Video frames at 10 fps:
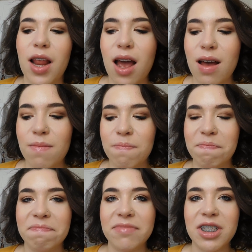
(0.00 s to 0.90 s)

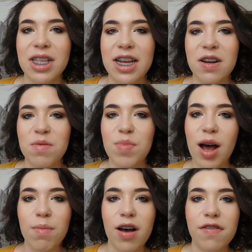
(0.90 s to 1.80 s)
Um, so that you don't
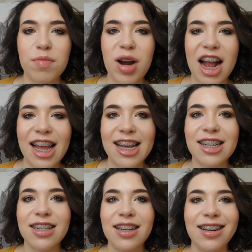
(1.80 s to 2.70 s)
pop off a
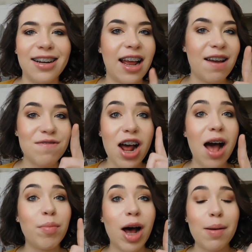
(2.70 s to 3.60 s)
bracket. And I have
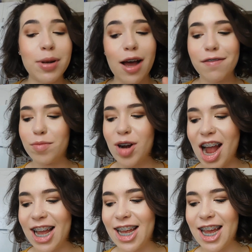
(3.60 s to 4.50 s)
not popped off a
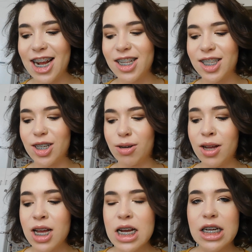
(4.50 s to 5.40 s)
bracket yet, so
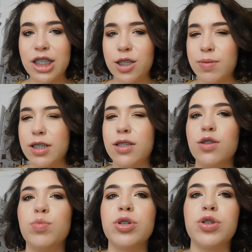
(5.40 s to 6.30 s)
just be
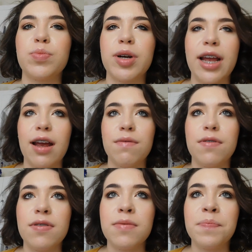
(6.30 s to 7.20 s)
super duper
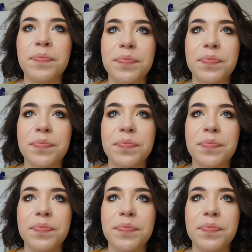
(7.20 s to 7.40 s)
careful.